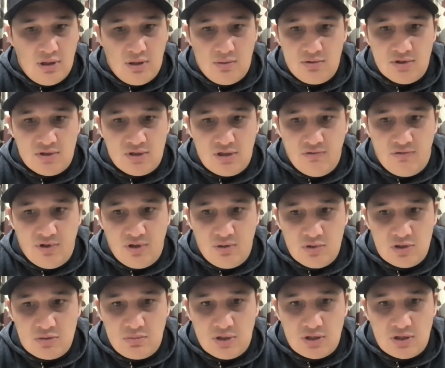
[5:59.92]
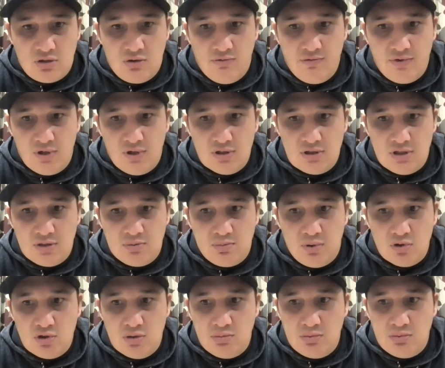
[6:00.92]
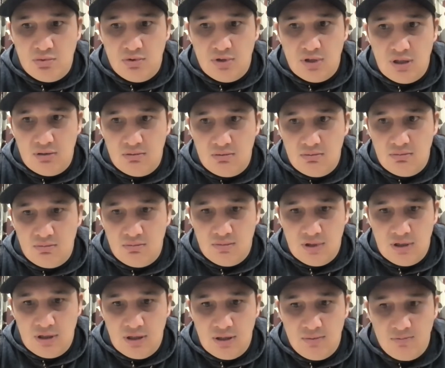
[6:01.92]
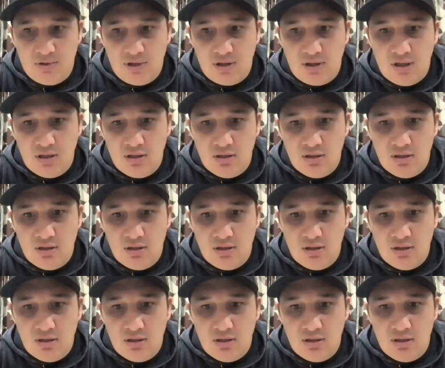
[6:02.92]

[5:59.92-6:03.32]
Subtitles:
just giving them as much confidence as possible that they